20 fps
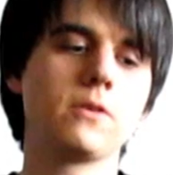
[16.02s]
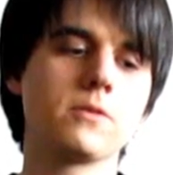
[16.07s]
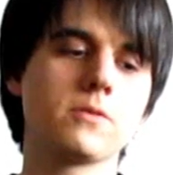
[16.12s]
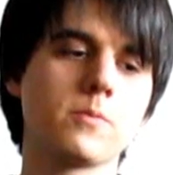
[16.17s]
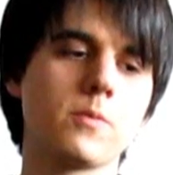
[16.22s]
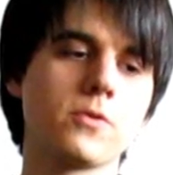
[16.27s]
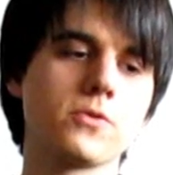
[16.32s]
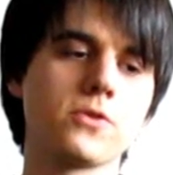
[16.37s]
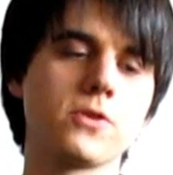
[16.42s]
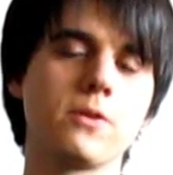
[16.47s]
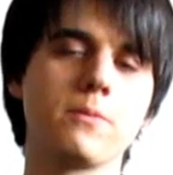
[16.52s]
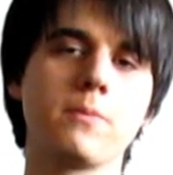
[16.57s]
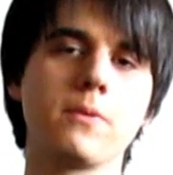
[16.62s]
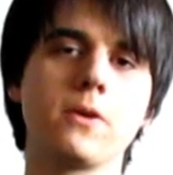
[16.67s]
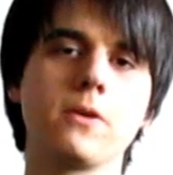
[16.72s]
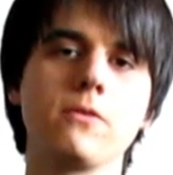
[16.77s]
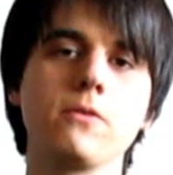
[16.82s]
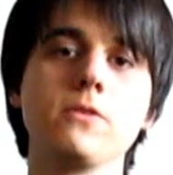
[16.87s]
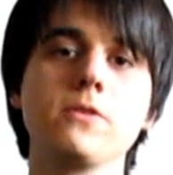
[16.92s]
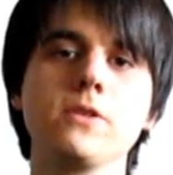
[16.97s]
Denis Montreal
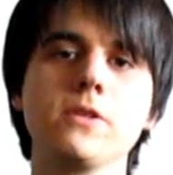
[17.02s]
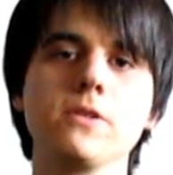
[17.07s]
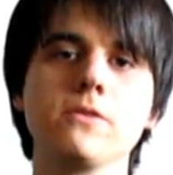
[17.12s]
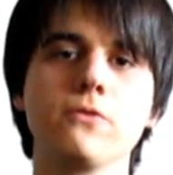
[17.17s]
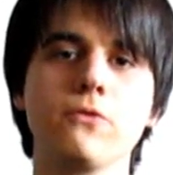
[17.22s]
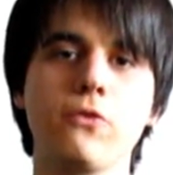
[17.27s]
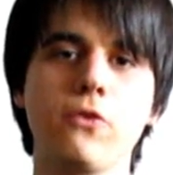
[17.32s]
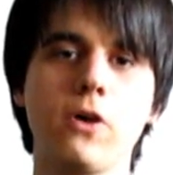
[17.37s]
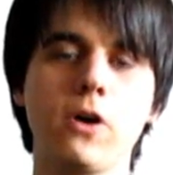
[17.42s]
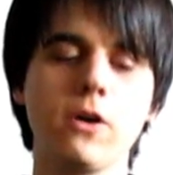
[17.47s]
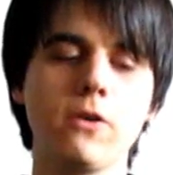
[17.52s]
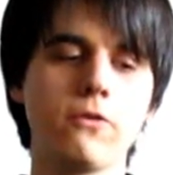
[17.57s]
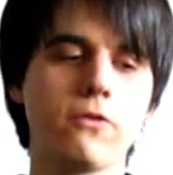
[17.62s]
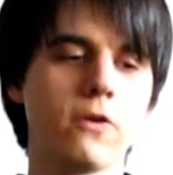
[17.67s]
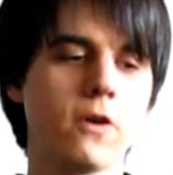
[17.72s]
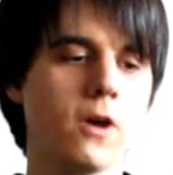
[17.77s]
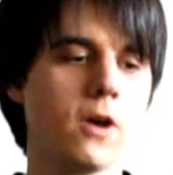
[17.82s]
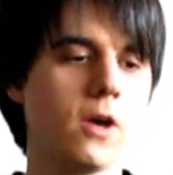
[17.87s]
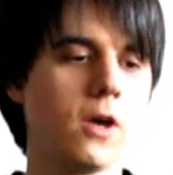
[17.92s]
Brewery Season 5.